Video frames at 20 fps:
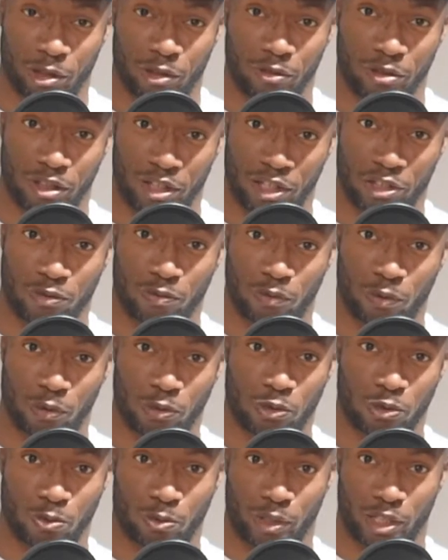my nice full
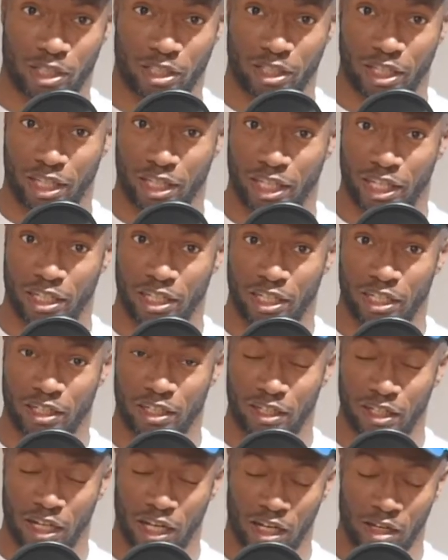swing, I get
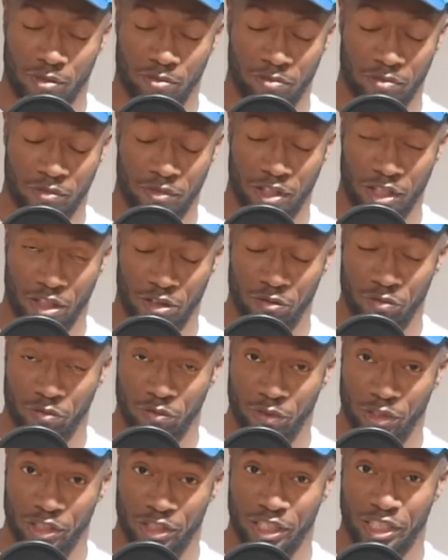a
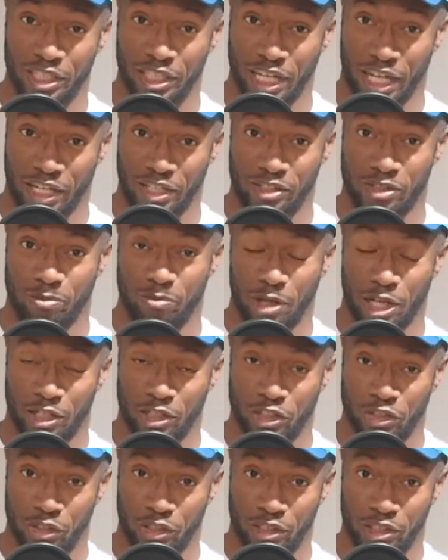really nice
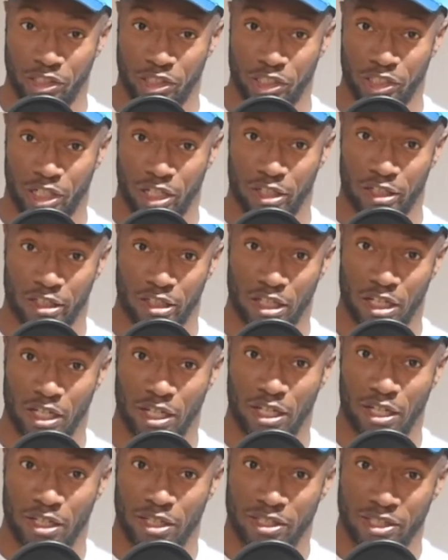penetrating shot,
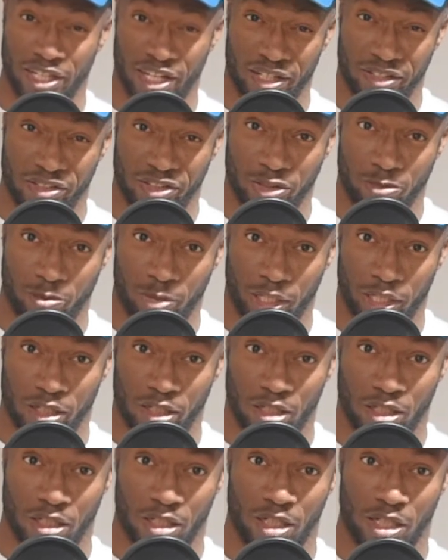tight
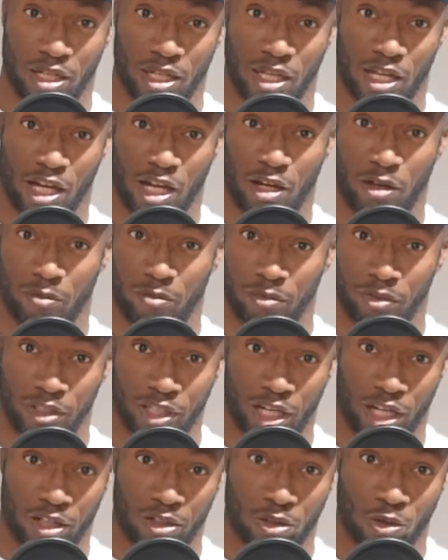spin,
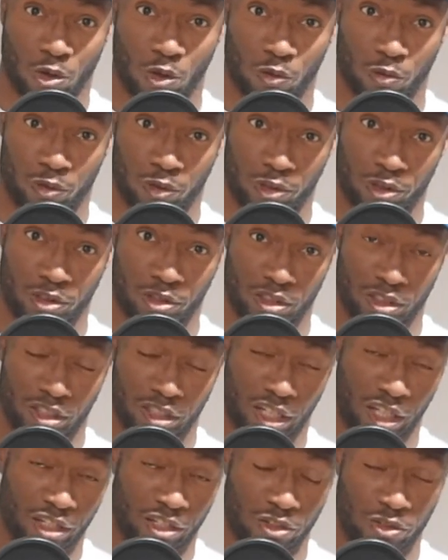not
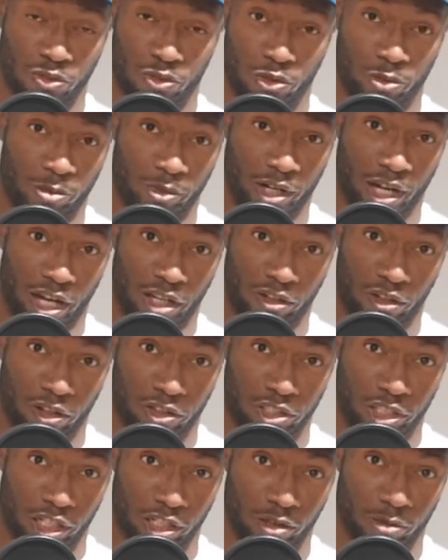a super high
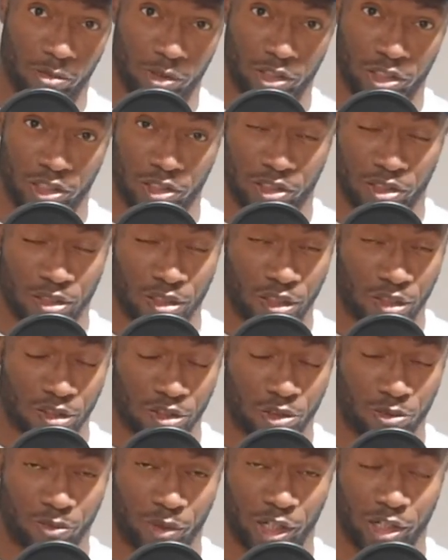launch angle, but just
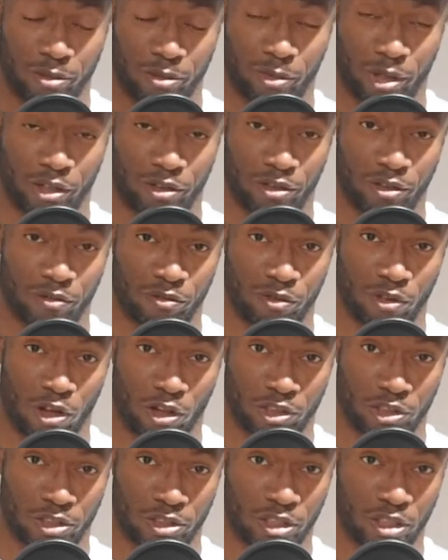the right amount of
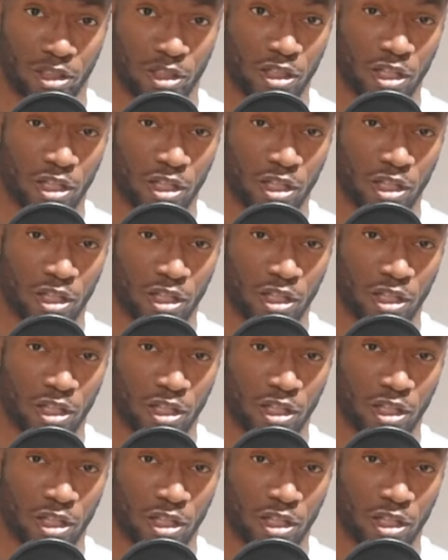launch.